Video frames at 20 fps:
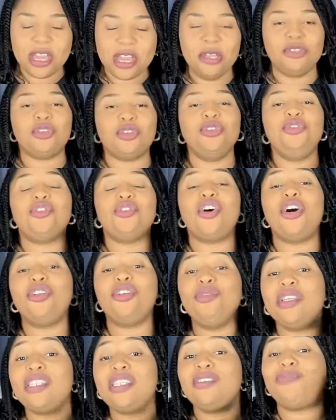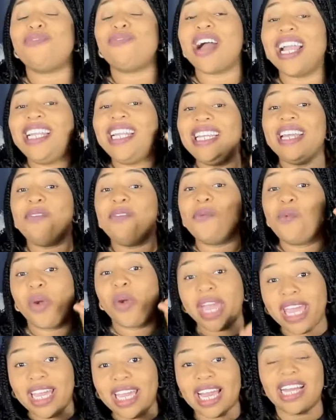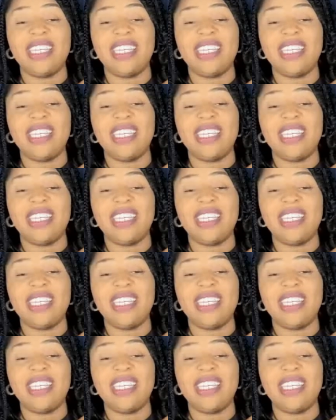So you always find a way.